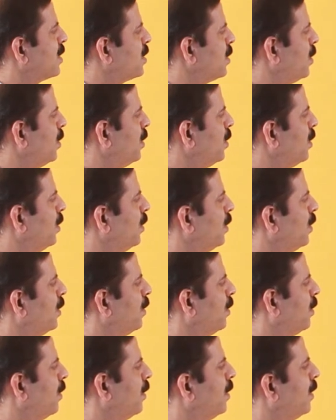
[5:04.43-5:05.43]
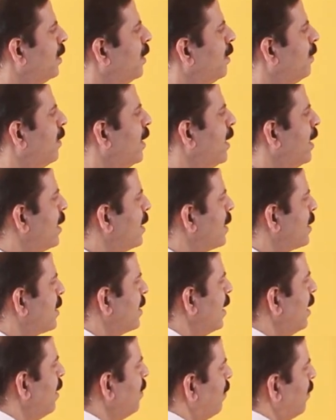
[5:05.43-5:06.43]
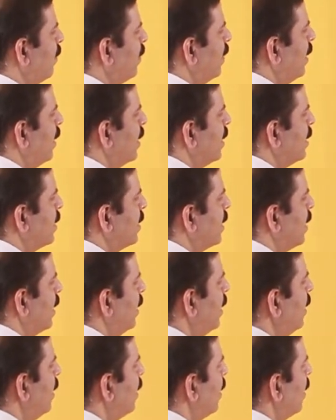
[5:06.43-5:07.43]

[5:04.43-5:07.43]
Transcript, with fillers: So uh, one and the same it is here.